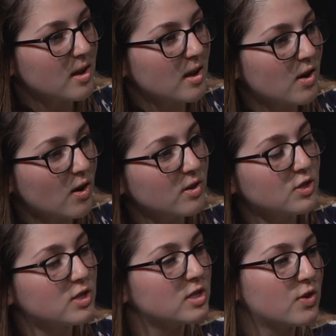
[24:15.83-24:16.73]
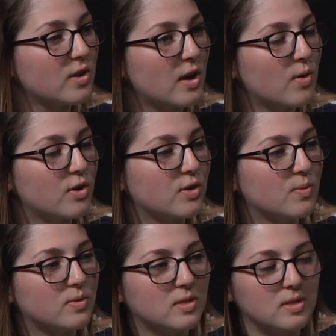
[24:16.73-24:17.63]
in college until now,
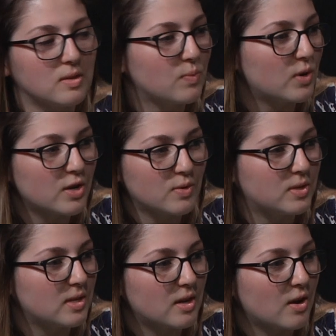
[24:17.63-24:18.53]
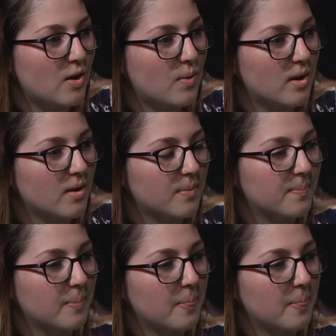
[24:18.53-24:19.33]
or where do you see it going?